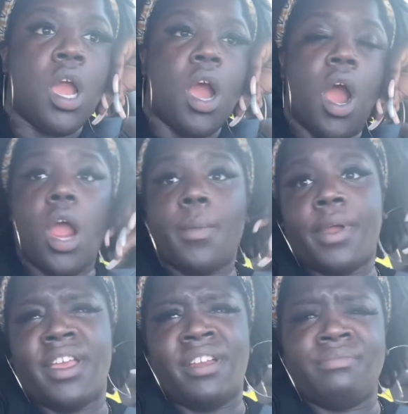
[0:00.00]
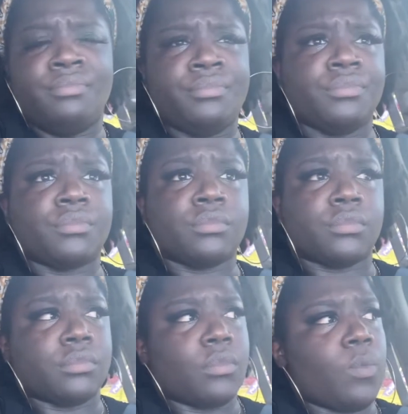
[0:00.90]
heartbreaking.
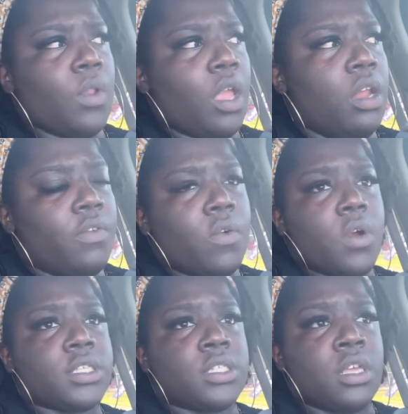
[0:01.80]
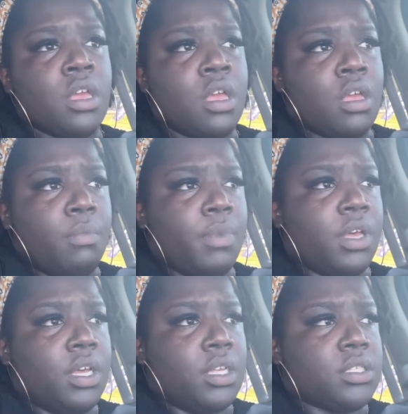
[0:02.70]
And of course,
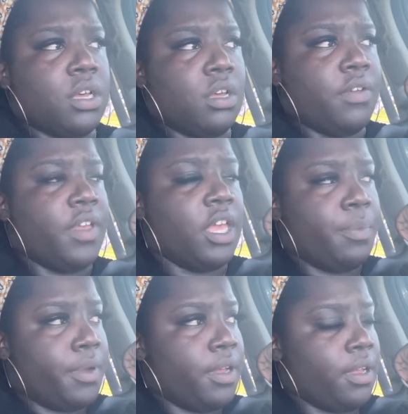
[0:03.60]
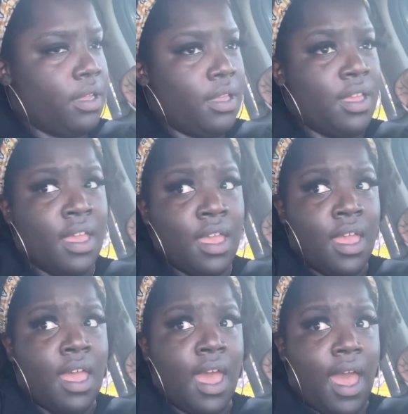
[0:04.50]
because of HIPAA,
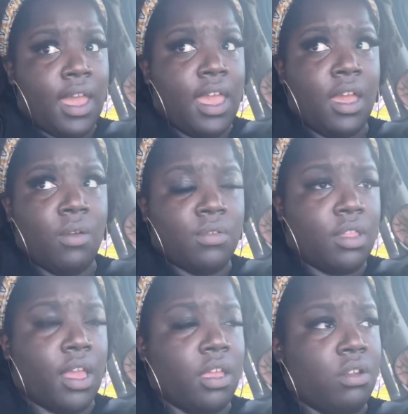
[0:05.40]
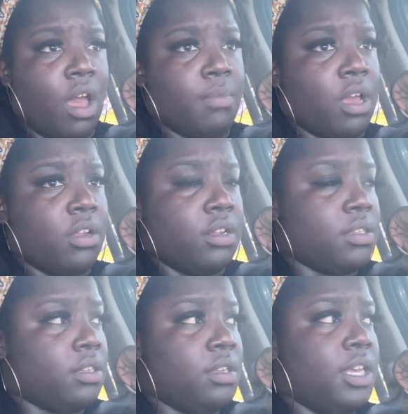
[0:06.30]
I can't, I'm not going to
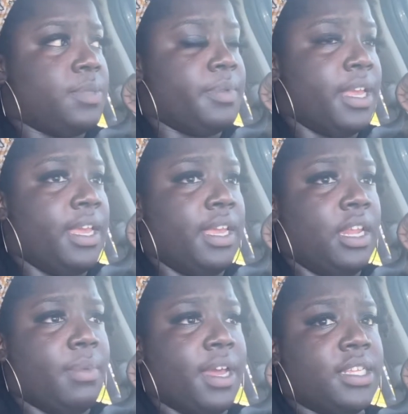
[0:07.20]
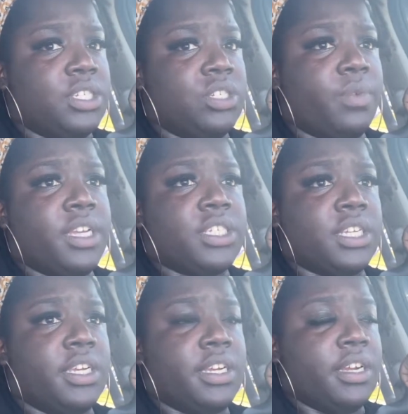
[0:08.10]
explain anybody's situation
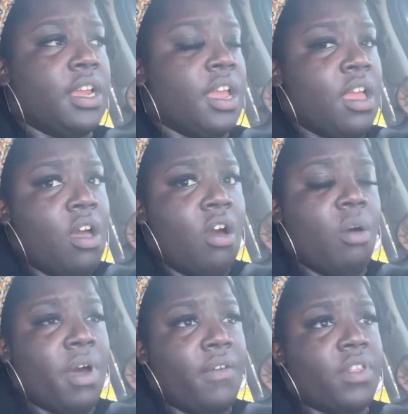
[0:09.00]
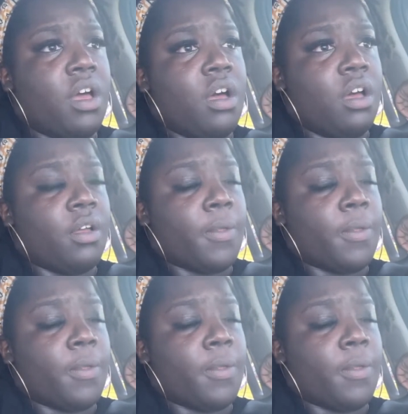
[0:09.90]
here on my vlog.